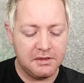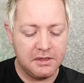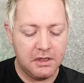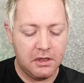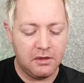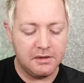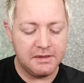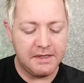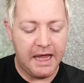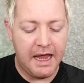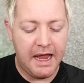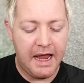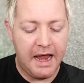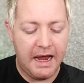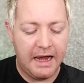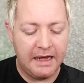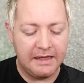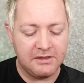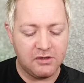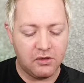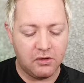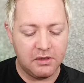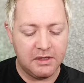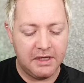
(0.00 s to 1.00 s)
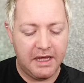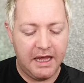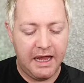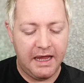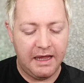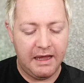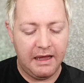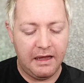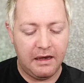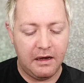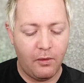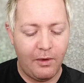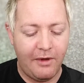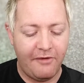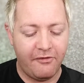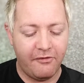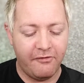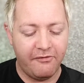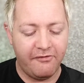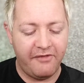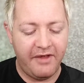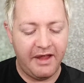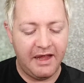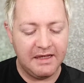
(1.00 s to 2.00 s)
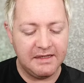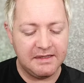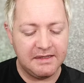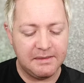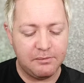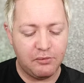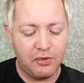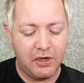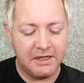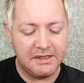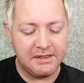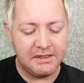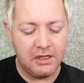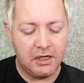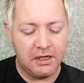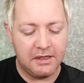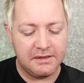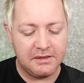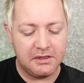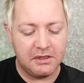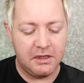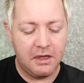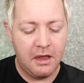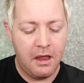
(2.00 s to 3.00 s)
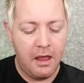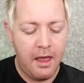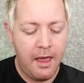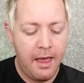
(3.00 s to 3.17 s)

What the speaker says: Close eyes. Hold can away from face. Press nozzle.